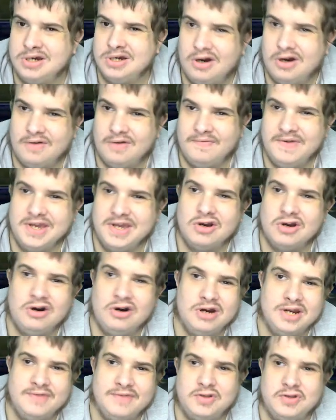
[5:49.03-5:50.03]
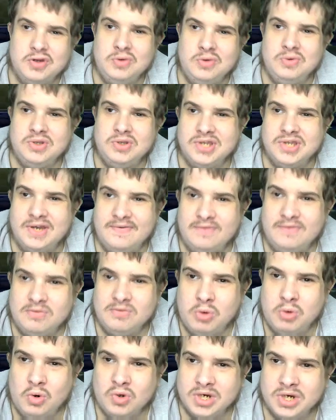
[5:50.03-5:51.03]
I think Cardiff do deserve a
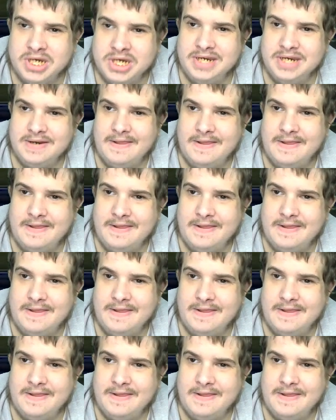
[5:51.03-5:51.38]
point.